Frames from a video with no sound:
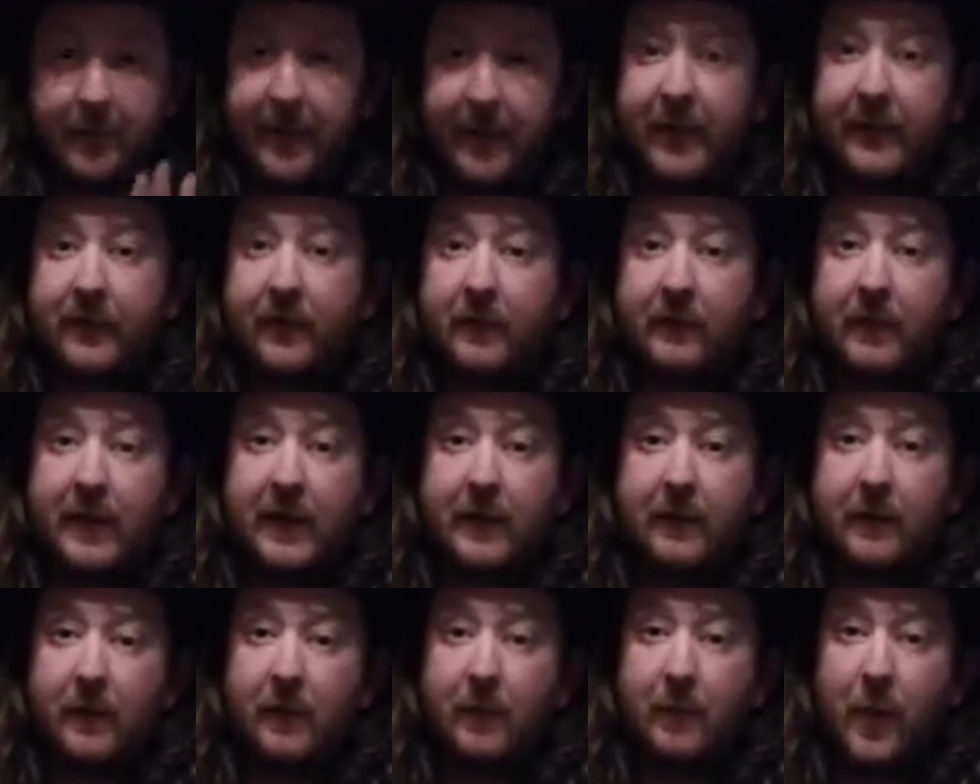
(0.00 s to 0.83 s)
a beta
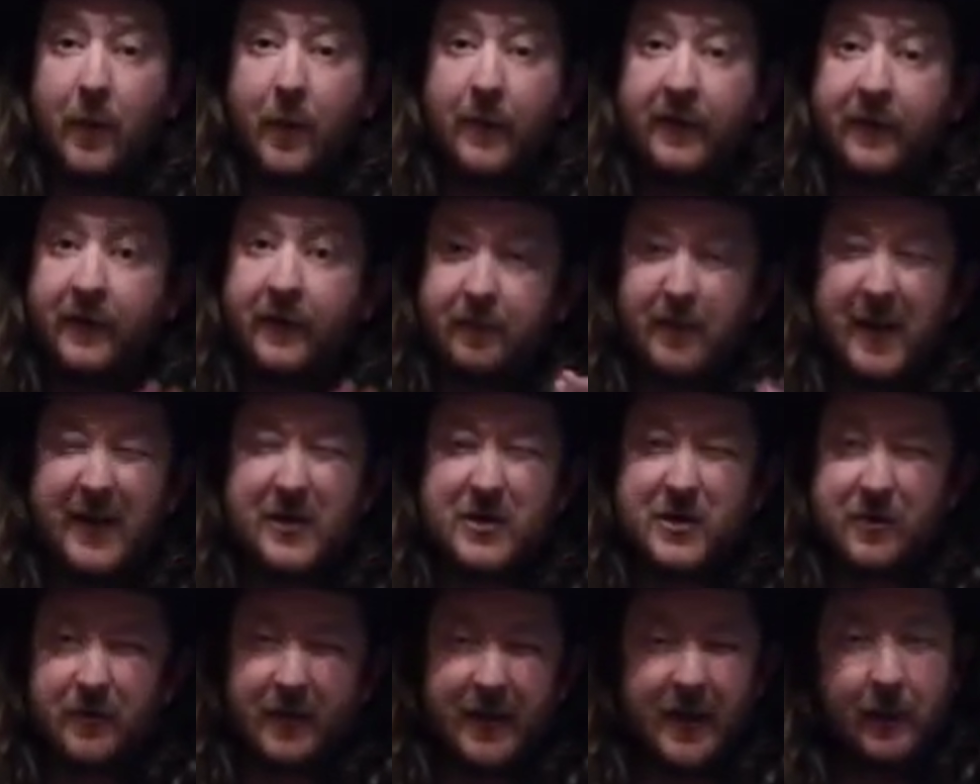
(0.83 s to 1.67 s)
reader at the moment to
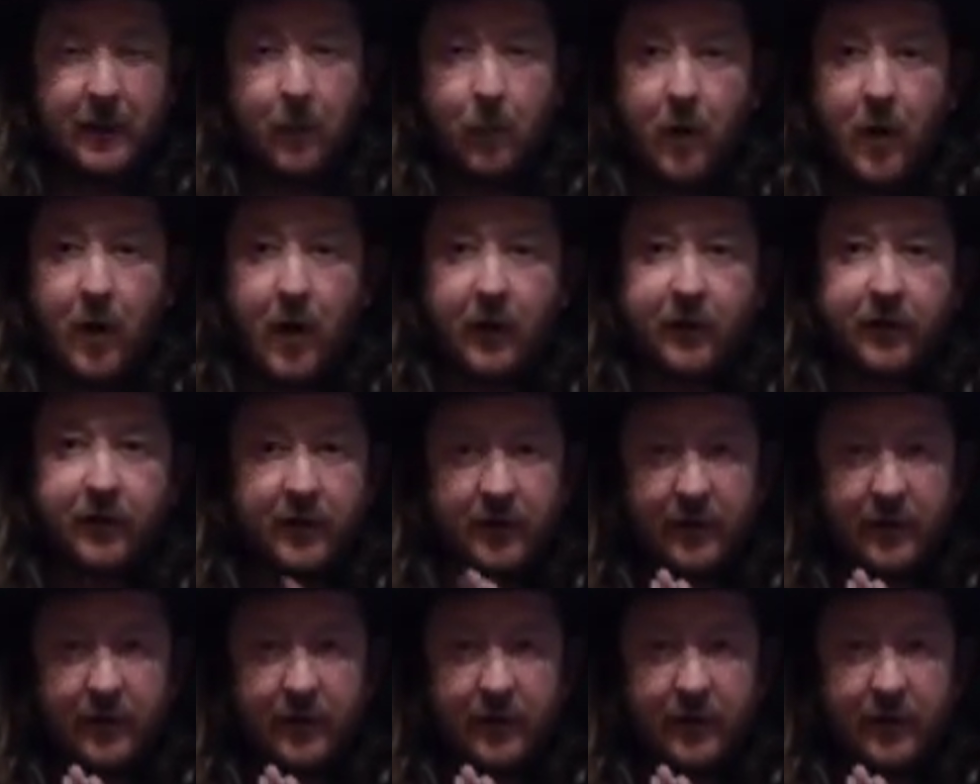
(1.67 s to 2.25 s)
make sure that it works,